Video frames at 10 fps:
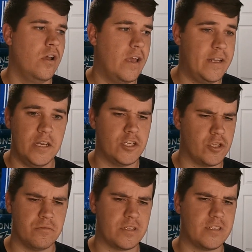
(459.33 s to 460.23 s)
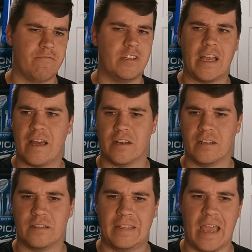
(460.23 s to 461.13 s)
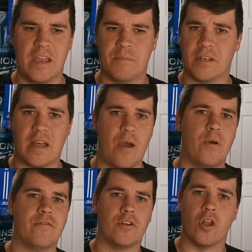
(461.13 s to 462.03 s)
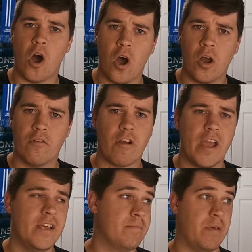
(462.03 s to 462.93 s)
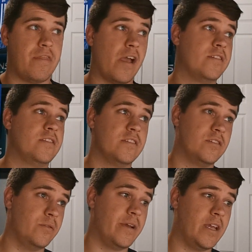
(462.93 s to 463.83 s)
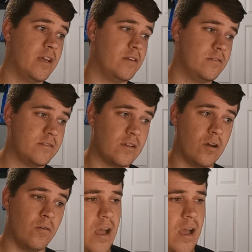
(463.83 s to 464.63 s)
Indiana Jones hasn't really had a game in however long, right? Bethesda's doing it, so